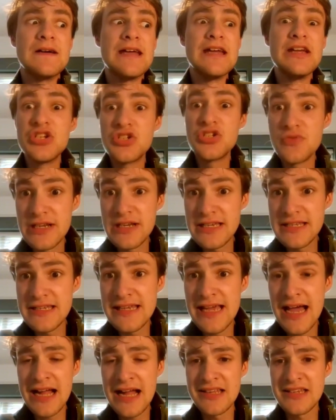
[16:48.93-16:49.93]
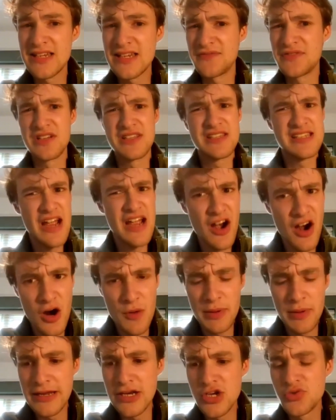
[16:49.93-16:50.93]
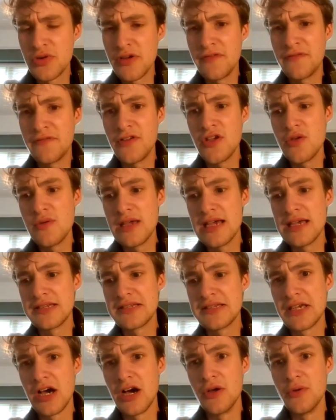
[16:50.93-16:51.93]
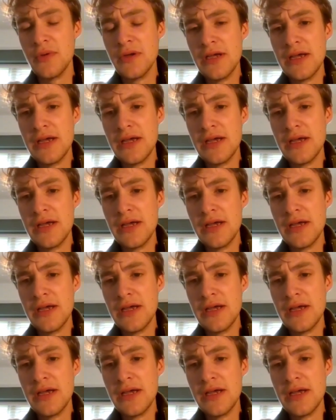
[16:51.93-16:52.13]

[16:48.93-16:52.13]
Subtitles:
injuries he had. He suffered a terrible injury a few years ago